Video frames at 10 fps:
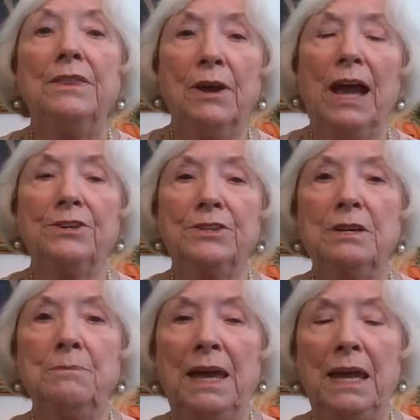They're
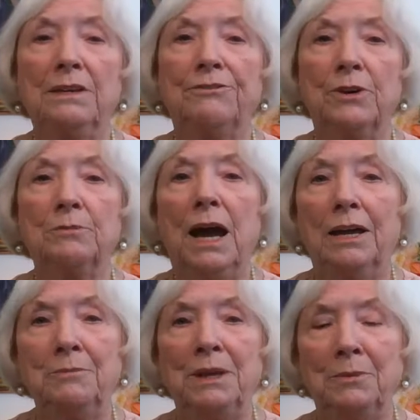actually made from
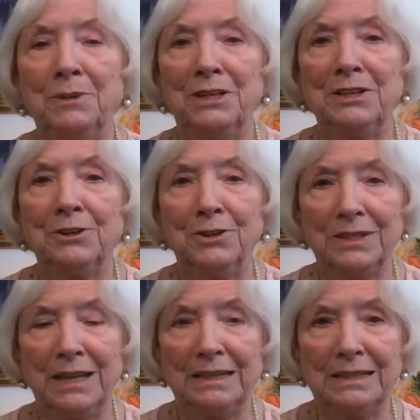God-made
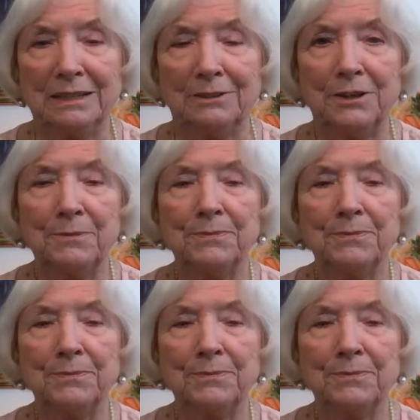materials like silk.